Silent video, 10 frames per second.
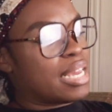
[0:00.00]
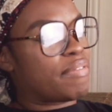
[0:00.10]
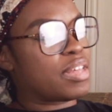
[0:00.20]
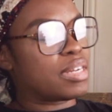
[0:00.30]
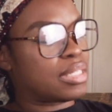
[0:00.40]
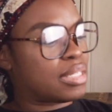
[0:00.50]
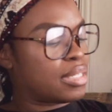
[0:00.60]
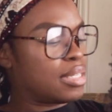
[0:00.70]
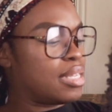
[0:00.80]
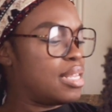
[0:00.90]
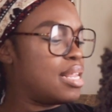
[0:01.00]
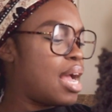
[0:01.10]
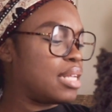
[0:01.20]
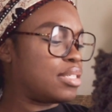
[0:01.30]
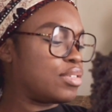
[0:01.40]
if there's
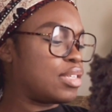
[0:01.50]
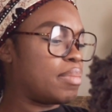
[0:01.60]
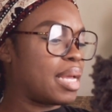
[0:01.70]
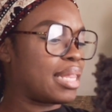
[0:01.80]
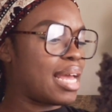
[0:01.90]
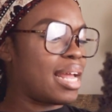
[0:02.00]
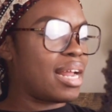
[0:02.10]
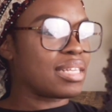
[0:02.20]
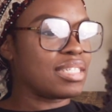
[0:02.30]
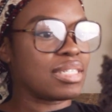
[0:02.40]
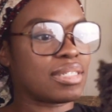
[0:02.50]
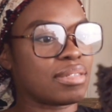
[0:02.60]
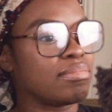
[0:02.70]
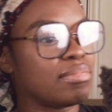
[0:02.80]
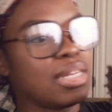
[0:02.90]
knots or something like that, I can just,
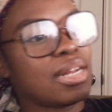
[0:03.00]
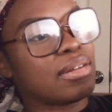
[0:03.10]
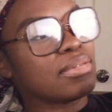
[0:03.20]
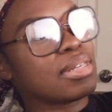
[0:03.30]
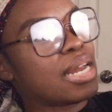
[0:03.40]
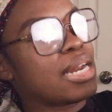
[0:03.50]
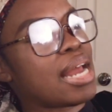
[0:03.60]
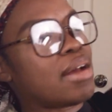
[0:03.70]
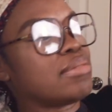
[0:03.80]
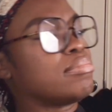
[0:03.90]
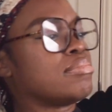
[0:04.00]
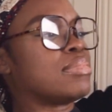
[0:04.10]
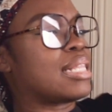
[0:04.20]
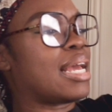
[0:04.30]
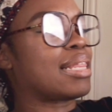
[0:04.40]
you know, cut it out
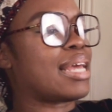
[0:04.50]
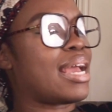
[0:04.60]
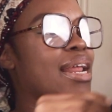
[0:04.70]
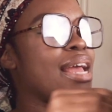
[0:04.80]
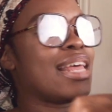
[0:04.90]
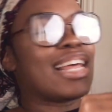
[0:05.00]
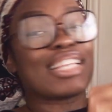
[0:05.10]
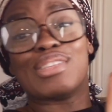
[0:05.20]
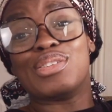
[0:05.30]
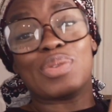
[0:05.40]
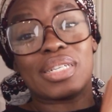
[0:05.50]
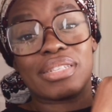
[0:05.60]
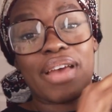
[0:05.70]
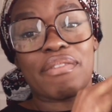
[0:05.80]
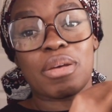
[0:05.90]
like that. That's the joys
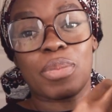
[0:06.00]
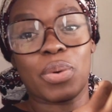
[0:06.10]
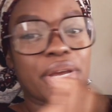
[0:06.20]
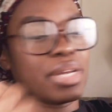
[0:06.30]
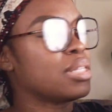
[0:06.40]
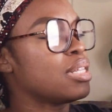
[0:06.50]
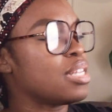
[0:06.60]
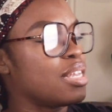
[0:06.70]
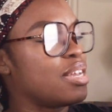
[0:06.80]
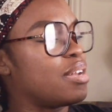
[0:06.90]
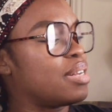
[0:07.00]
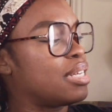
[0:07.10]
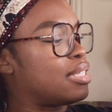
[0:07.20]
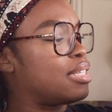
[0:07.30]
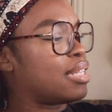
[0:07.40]
of having a boy. You don't
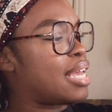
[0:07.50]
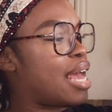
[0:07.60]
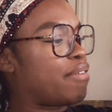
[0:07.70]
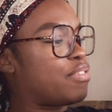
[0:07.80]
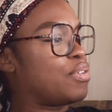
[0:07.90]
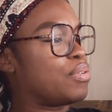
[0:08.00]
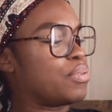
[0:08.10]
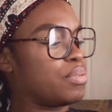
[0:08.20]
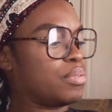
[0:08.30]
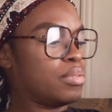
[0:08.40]
necessarily have to